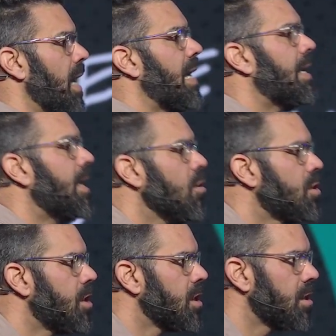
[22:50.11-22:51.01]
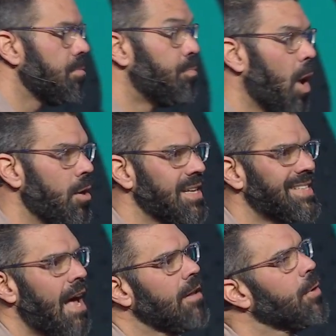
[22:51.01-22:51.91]
He guilts us to burn
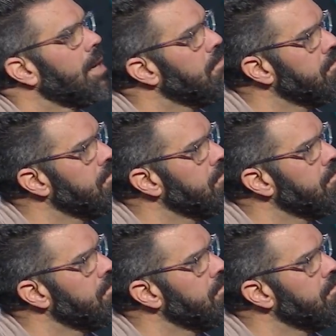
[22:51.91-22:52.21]
us out, that we're gonna